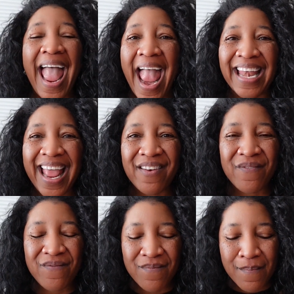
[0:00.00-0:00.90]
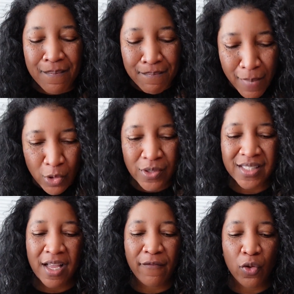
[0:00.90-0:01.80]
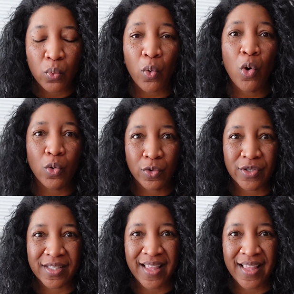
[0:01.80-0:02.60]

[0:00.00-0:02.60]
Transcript: And in most of the roles